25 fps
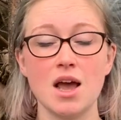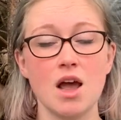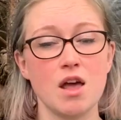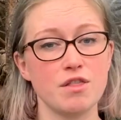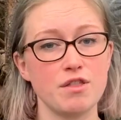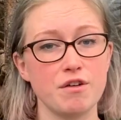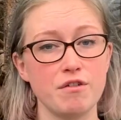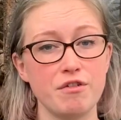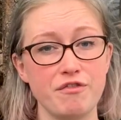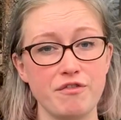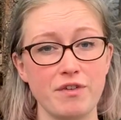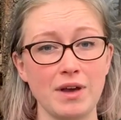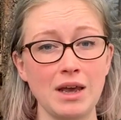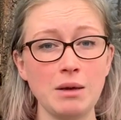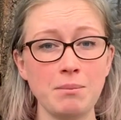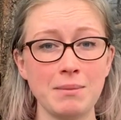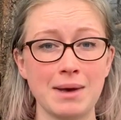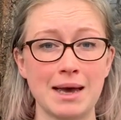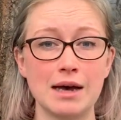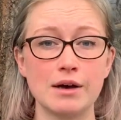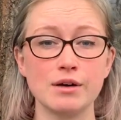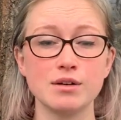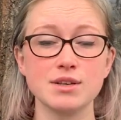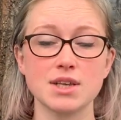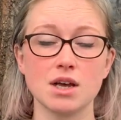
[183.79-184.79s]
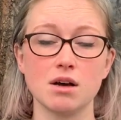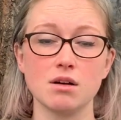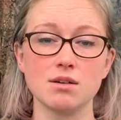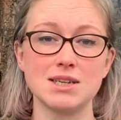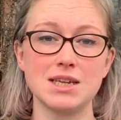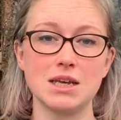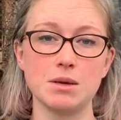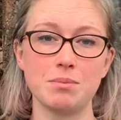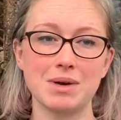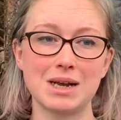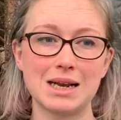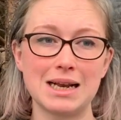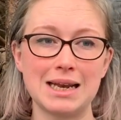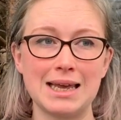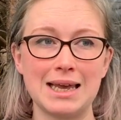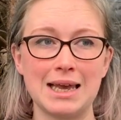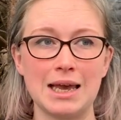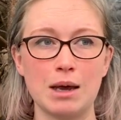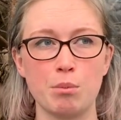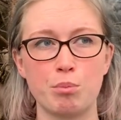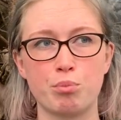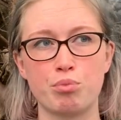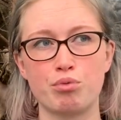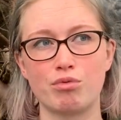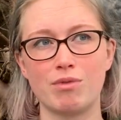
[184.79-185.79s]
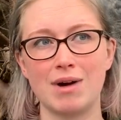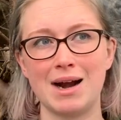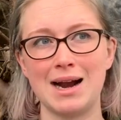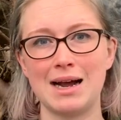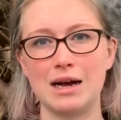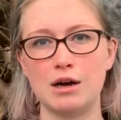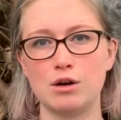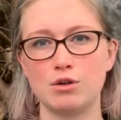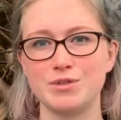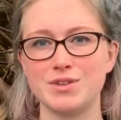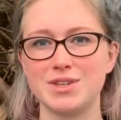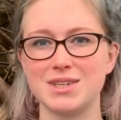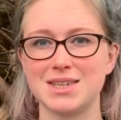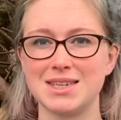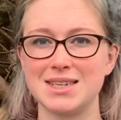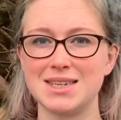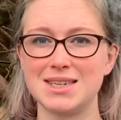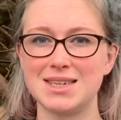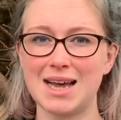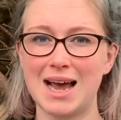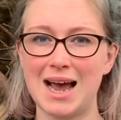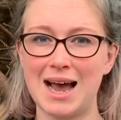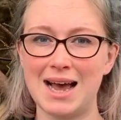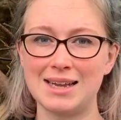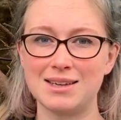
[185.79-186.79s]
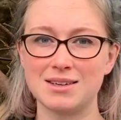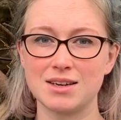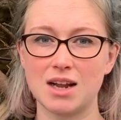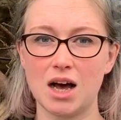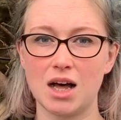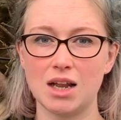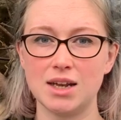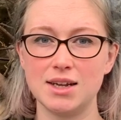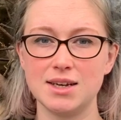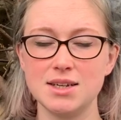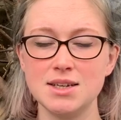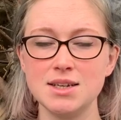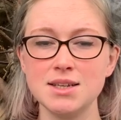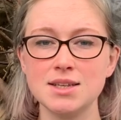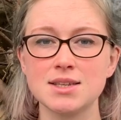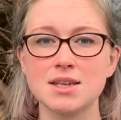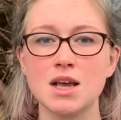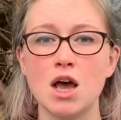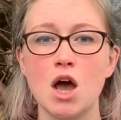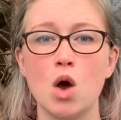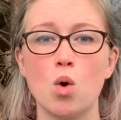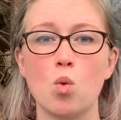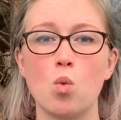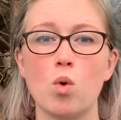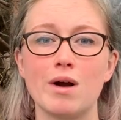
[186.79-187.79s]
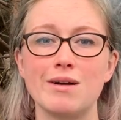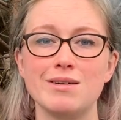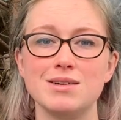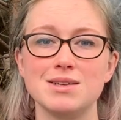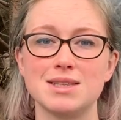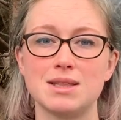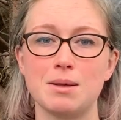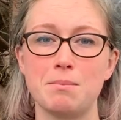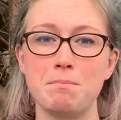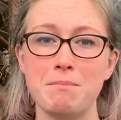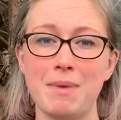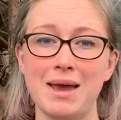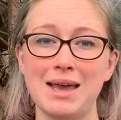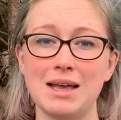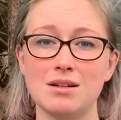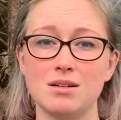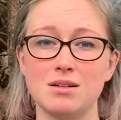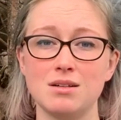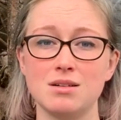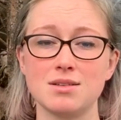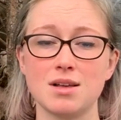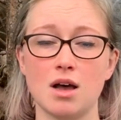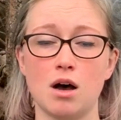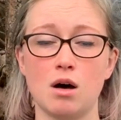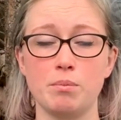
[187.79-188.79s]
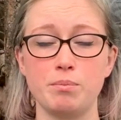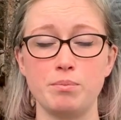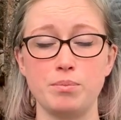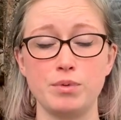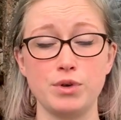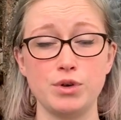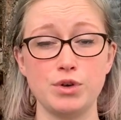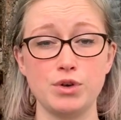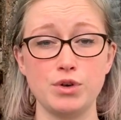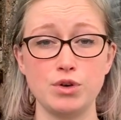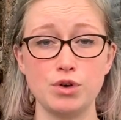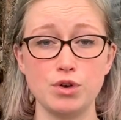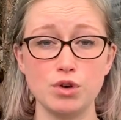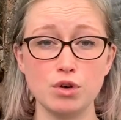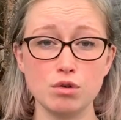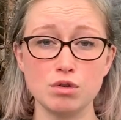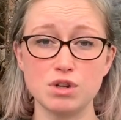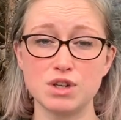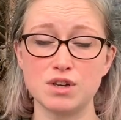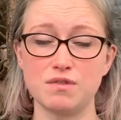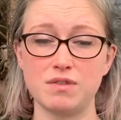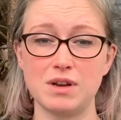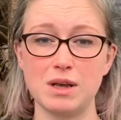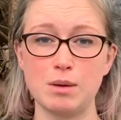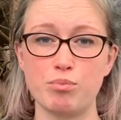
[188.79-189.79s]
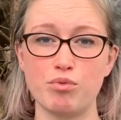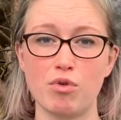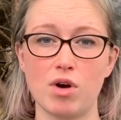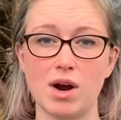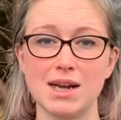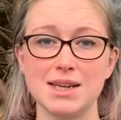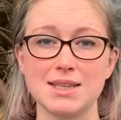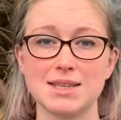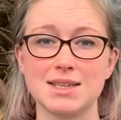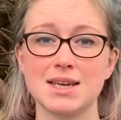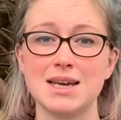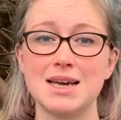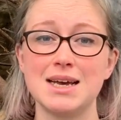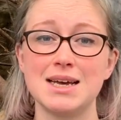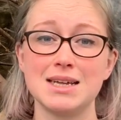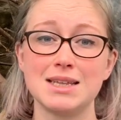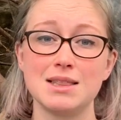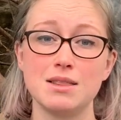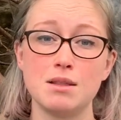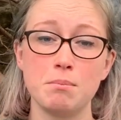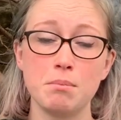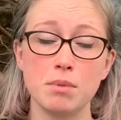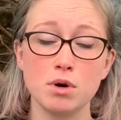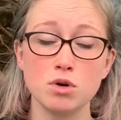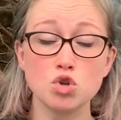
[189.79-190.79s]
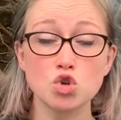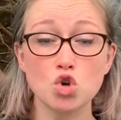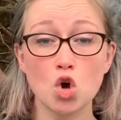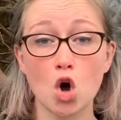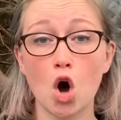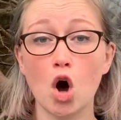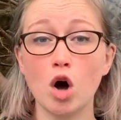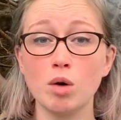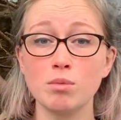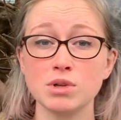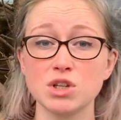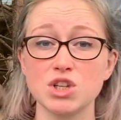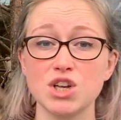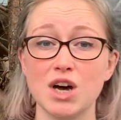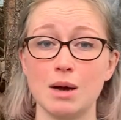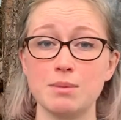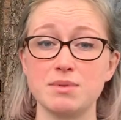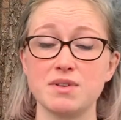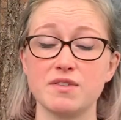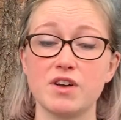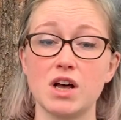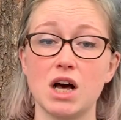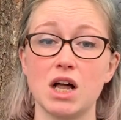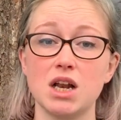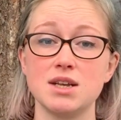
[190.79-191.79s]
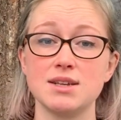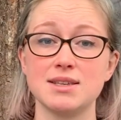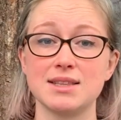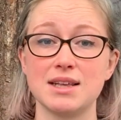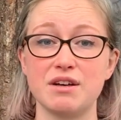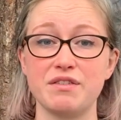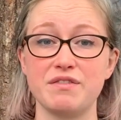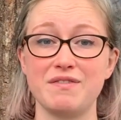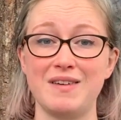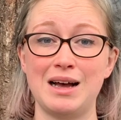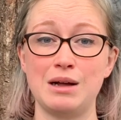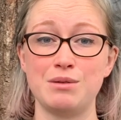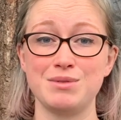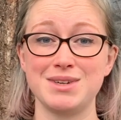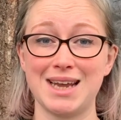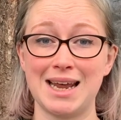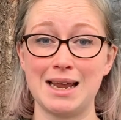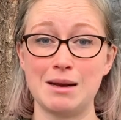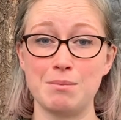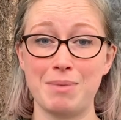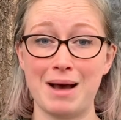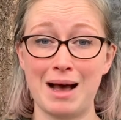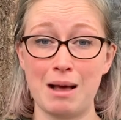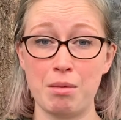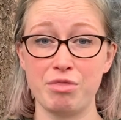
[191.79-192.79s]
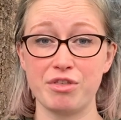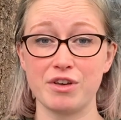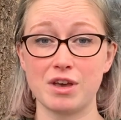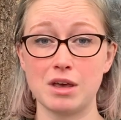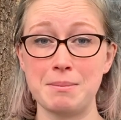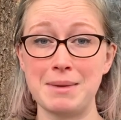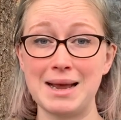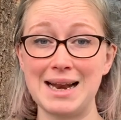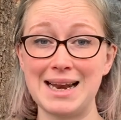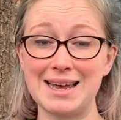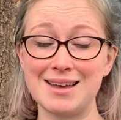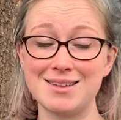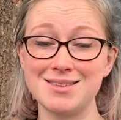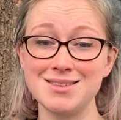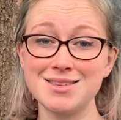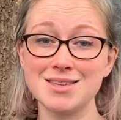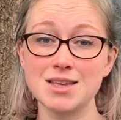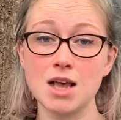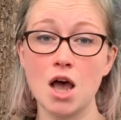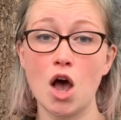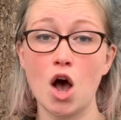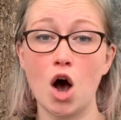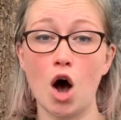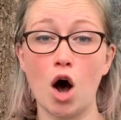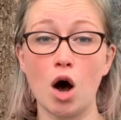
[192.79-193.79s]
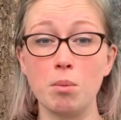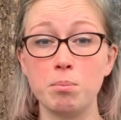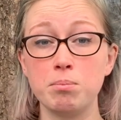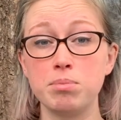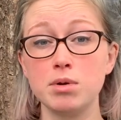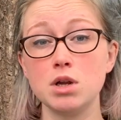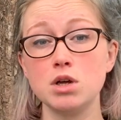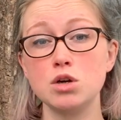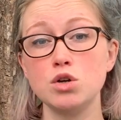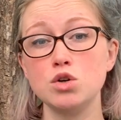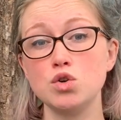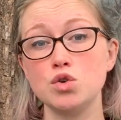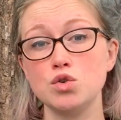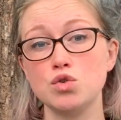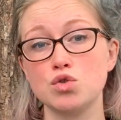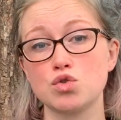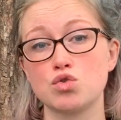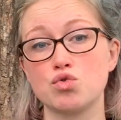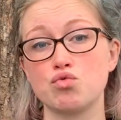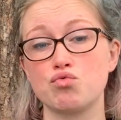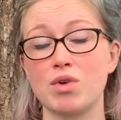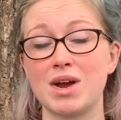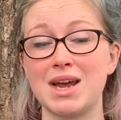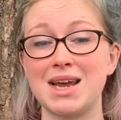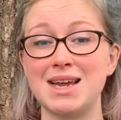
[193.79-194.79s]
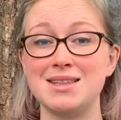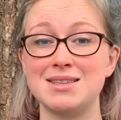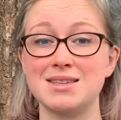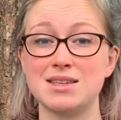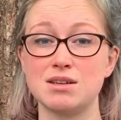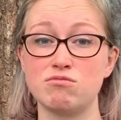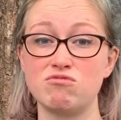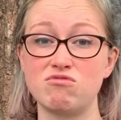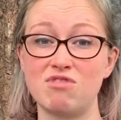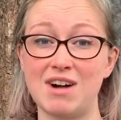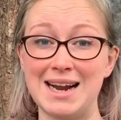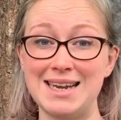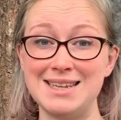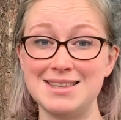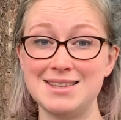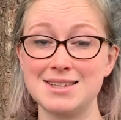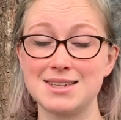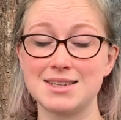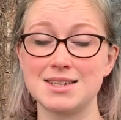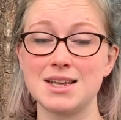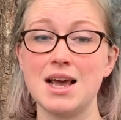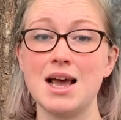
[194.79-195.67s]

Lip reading: The females are typically browns and tan colours, whereas the males are beautifully bright. The most common types of colours that are found in panther chameleons are blues, greens and reds.